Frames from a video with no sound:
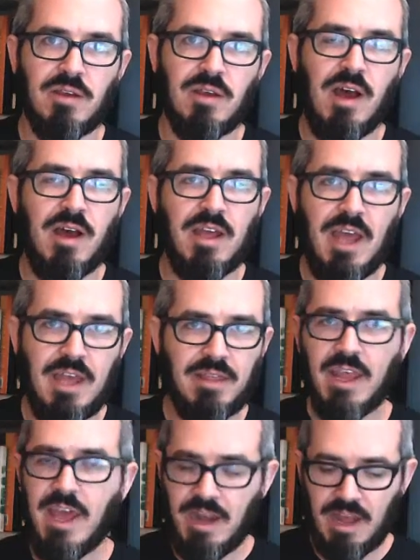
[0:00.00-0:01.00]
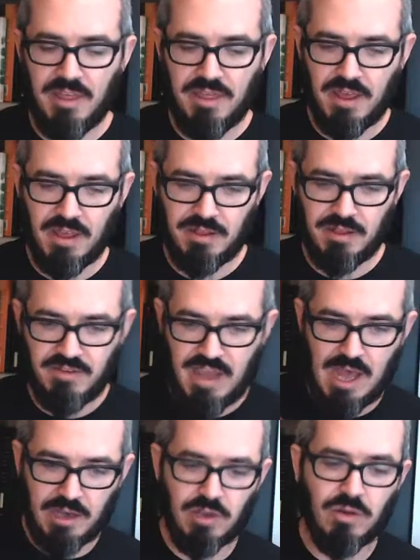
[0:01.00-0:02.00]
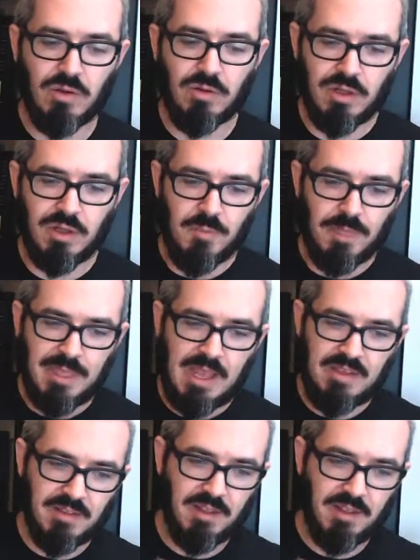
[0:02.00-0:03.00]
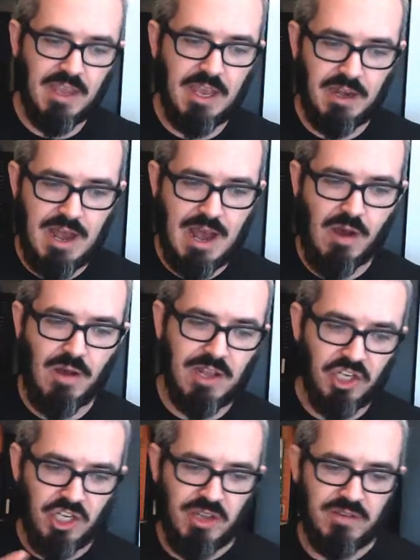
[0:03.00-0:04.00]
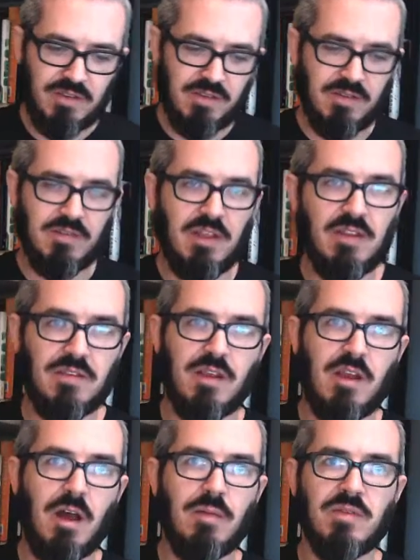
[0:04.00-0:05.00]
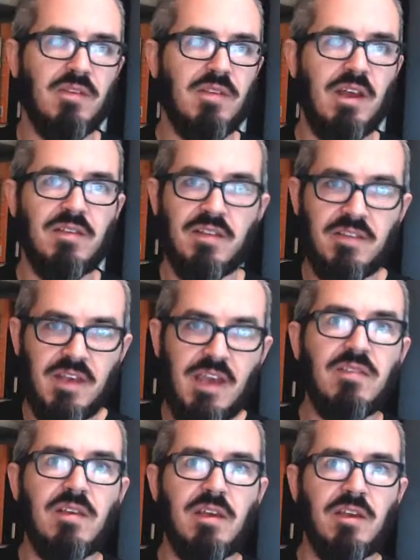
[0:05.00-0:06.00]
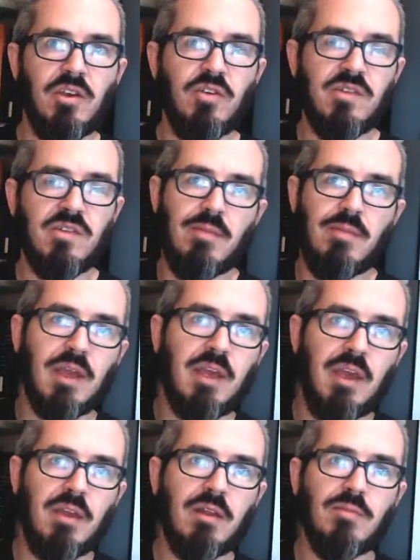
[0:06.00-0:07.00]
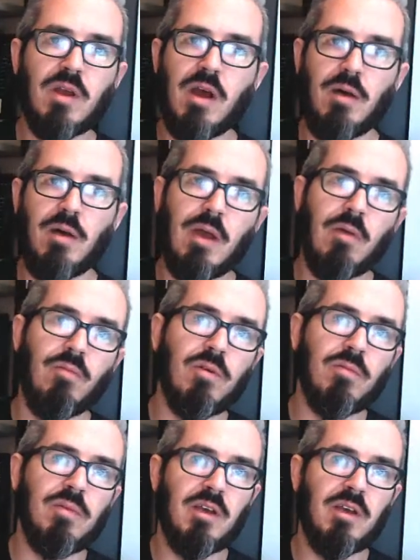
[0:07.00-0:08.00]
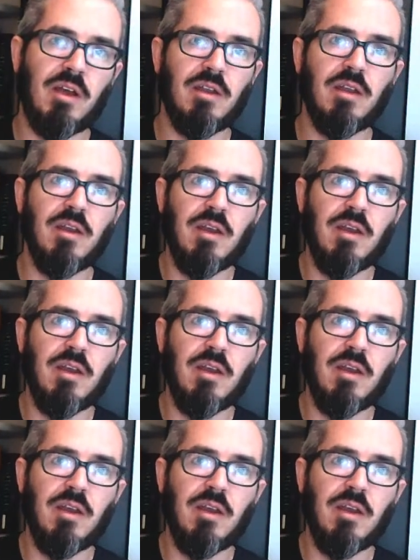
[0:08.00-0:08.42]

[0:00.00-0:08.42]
And again, I think Daniel is living it out, and Jesus then comes and says, it's easy. You say, my kingdom come, my will be done.